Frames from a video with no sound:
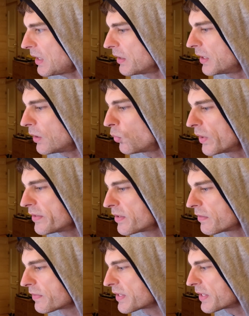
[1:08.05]
Now, once
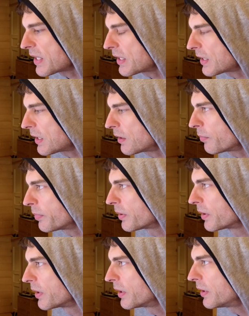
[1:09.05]
you've set up
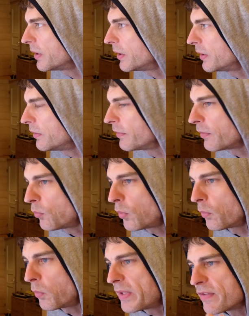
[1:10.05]

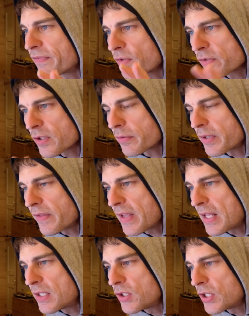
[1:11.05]
when you first go into the
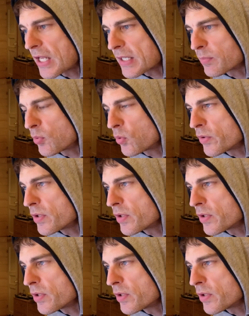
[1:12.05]
Energy Dashboard,